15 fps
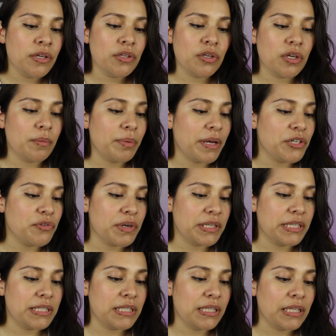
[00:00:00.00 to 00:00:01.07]
You can apply
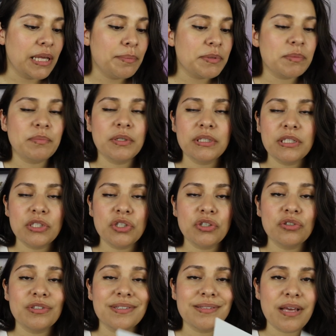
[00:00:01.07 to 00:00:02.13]
directly to the lips, building to
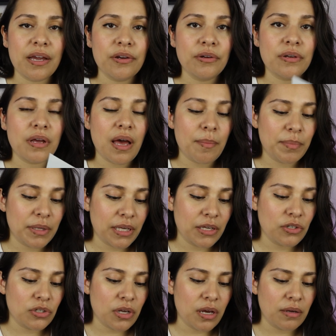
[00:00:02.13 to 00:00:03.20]
your desired
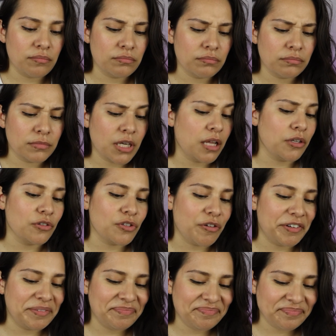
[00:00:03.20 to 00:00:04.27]
application color,
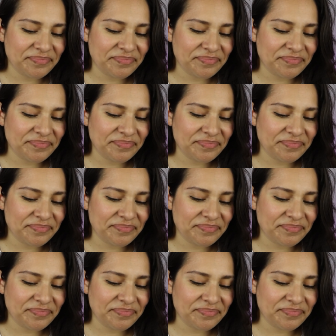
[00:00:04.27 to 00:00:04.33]
sorry.